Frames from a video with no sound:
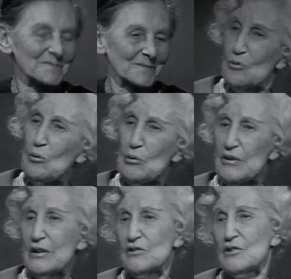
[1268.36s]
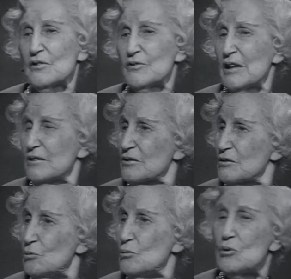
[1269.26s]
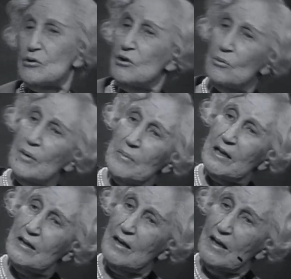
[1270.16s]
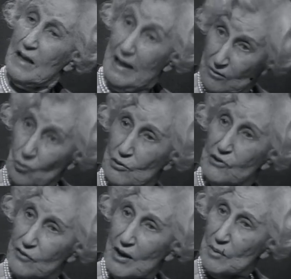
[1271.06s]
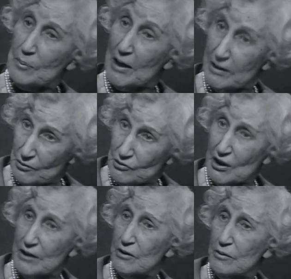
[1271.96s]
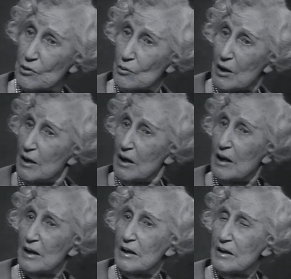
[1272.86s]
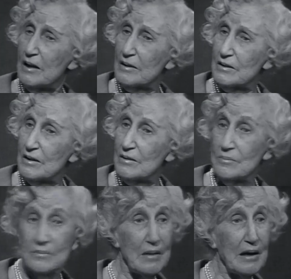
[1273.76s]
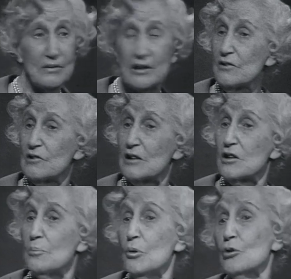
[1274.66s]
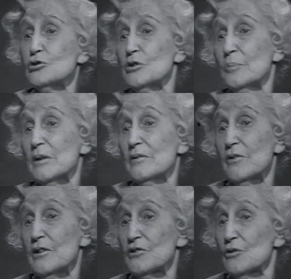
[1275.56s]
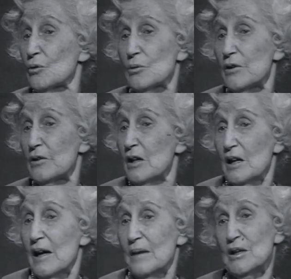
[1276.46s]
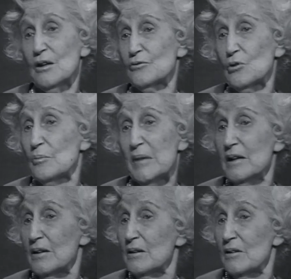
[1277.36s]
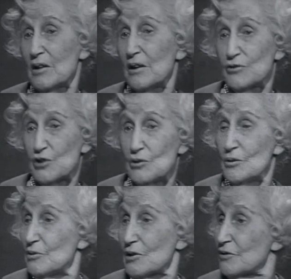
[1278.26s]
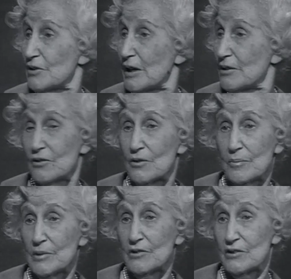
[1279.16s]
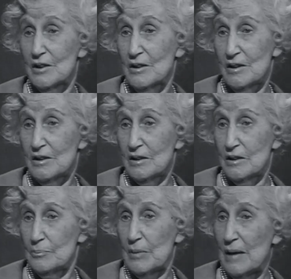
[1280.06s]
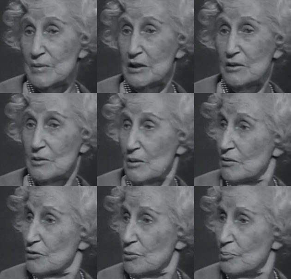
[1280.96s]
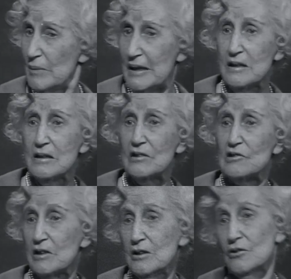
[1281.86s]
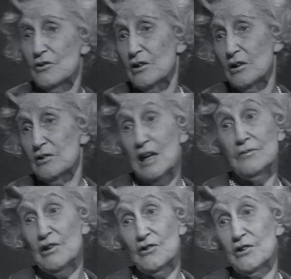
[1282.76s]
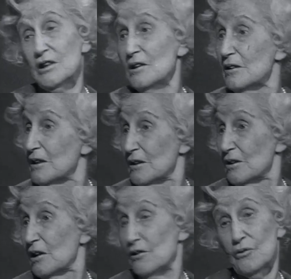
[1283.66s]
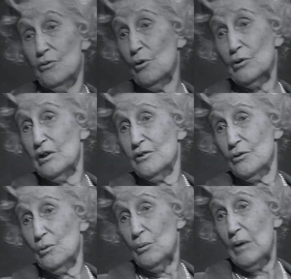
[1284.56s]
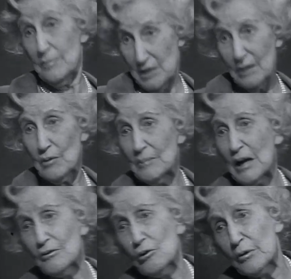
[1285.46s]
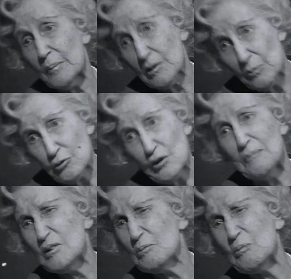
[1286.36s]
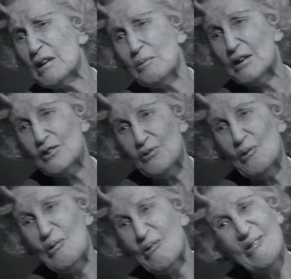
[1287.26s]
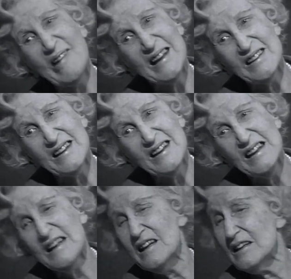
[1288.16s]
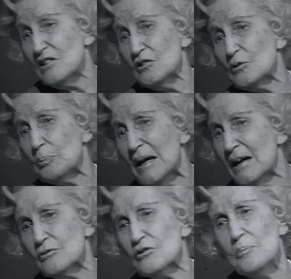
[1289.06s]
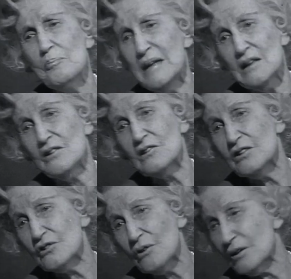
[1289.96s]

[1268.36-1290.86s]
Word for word: think that all things that have done do good to women and all this family planning, which I agree with you, uh, and um, and things like the abortion bill, for instance. Yes. The, I mean, after all, men uh, have shown themselves in the House of Commons. Politically. I mean, there is no yes. tremendously mm-hmm. interested. Yes. David Steel uh, fought it through. I yes. mean, I'm, I'm, now talking about abortion. I mean, whether one's for or anti, yes. it inspired tremendously